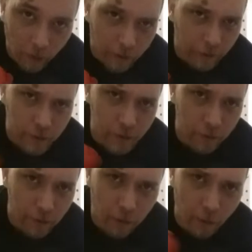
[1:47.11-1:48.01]
part here is
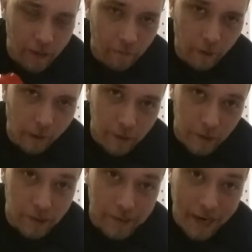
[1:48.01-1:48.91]
you don't have to follow
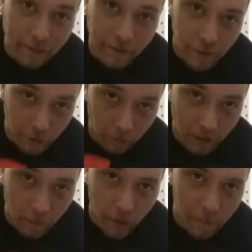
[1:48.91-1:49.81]
this exactly. You can
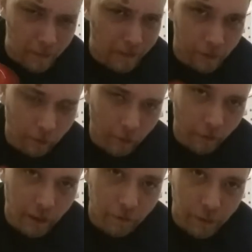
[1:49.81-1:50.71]
play with it, make it your
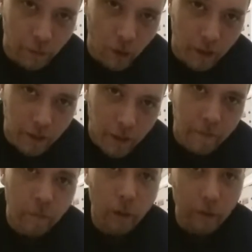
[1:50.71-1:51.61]
own, however you want.
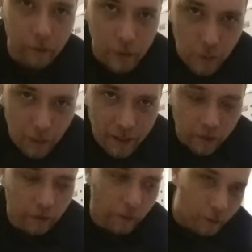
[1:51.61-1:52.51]
If you want a little
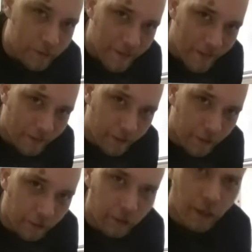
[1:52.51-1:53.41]
sweeter, a little
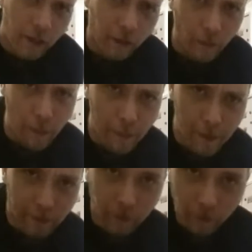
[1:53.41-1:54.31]
tangier, a little
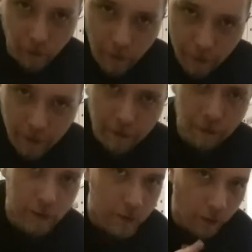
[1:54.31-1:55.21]
thicker, a little
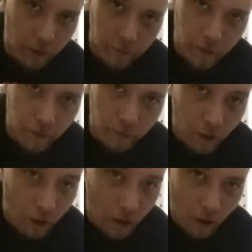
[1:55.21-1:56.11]
thinner, it's all up to you.
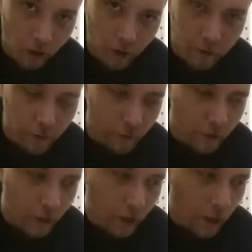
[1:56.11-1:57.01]
All on you.
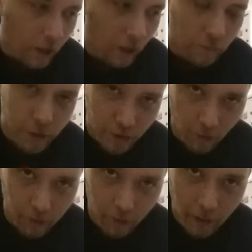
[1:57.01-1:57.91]
I'm just
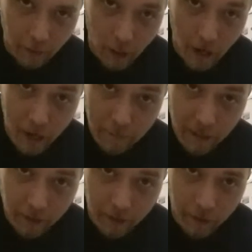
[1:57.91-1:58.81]
showing you how I
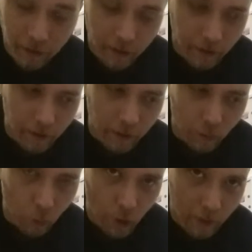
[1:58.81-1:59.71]
make it
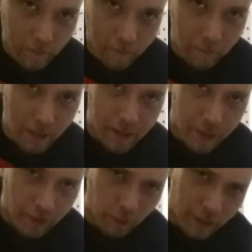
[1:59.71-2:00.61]
and what
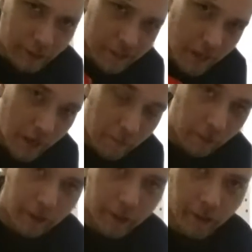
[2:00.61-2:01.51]
basic ingredients I
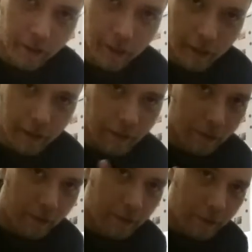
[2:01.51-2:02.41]
put in and the